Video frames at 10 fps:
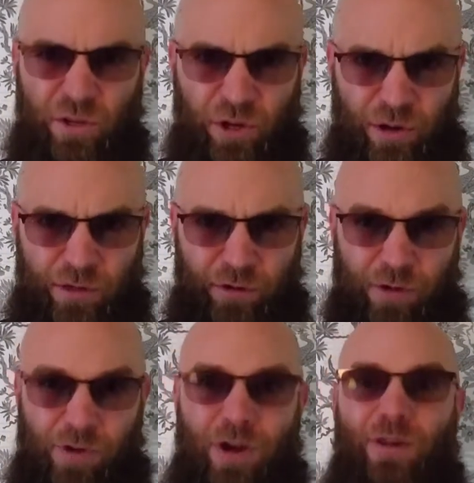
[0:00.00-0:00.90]
going through the
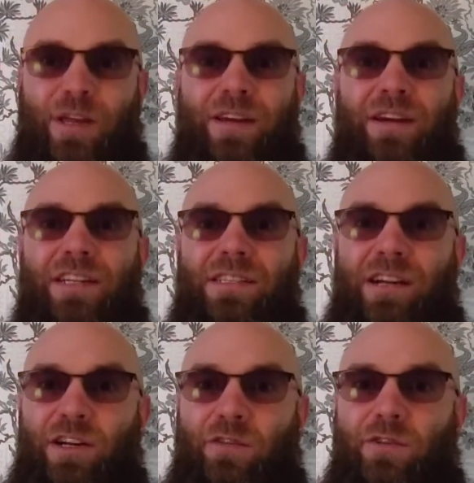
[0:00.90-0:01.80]
role, then I
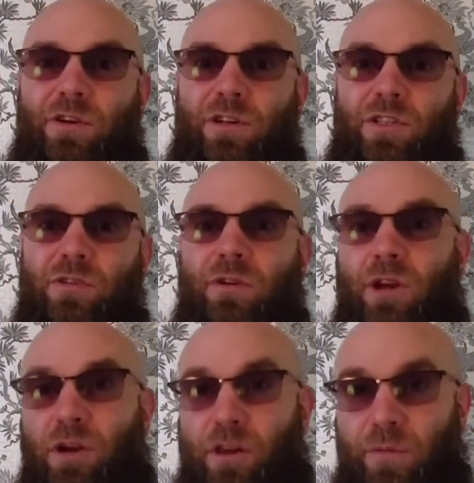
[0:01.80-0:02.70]
start, of course, to
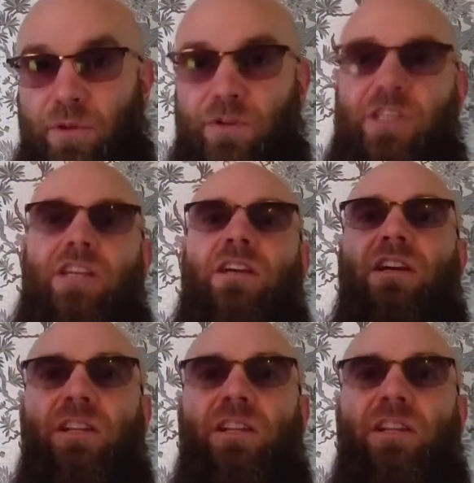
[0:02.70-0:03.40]
learn the music,